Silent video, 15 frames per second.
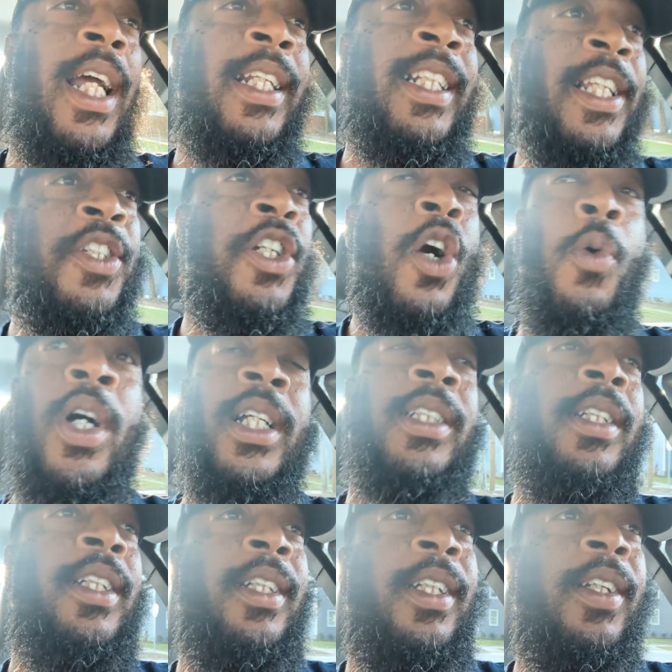And then you know what?
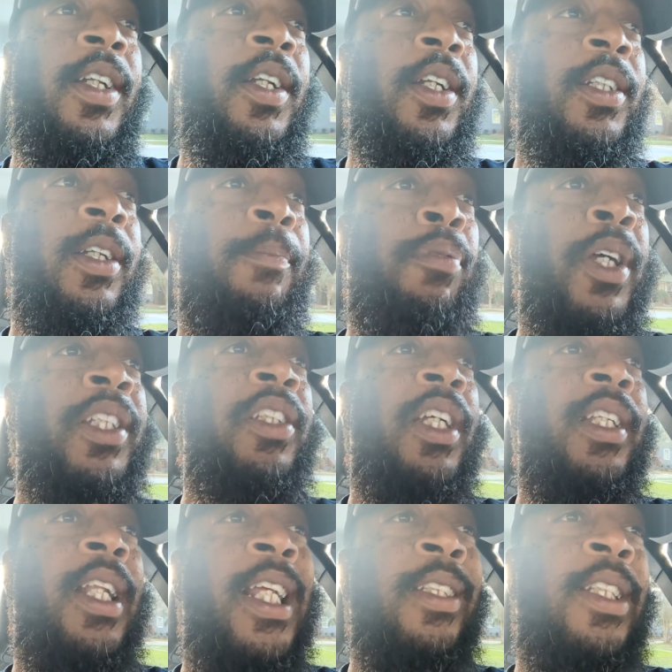The
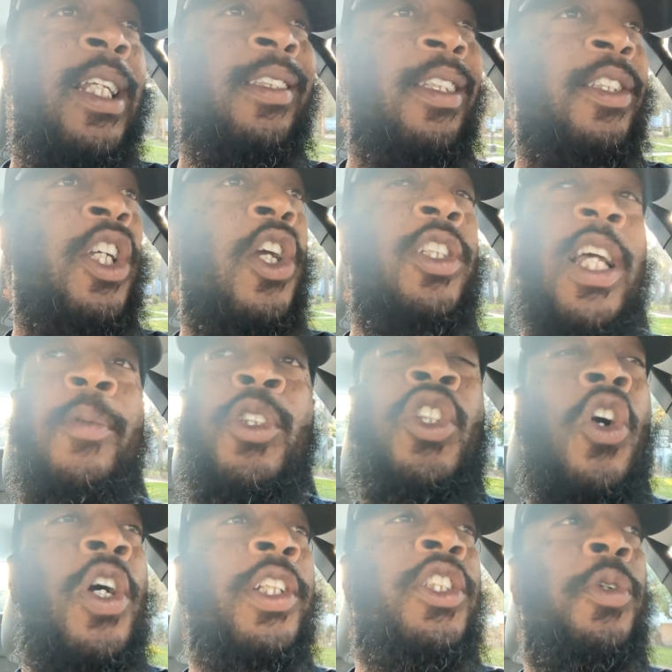preacher at, at the church I was
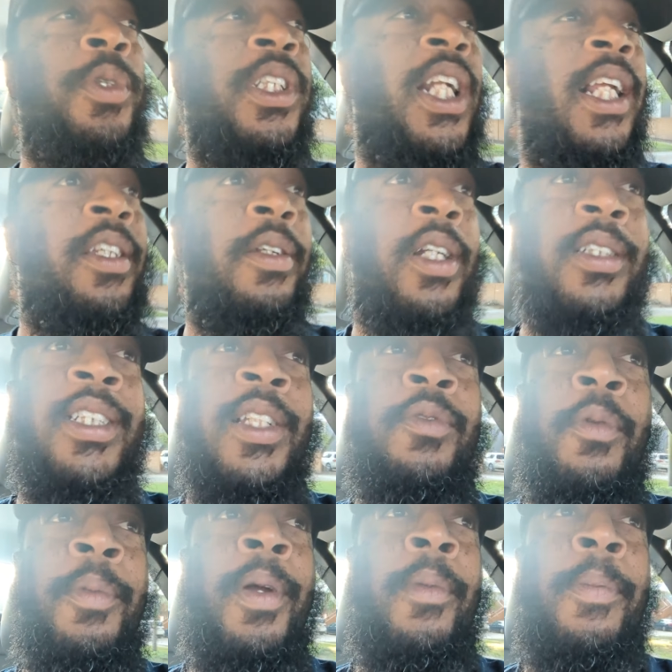going to said, like, you know, just
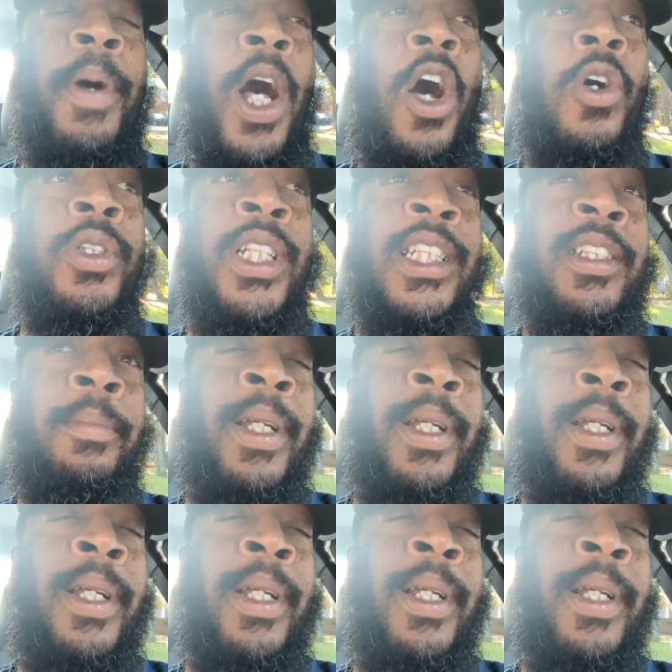remember Paul's just a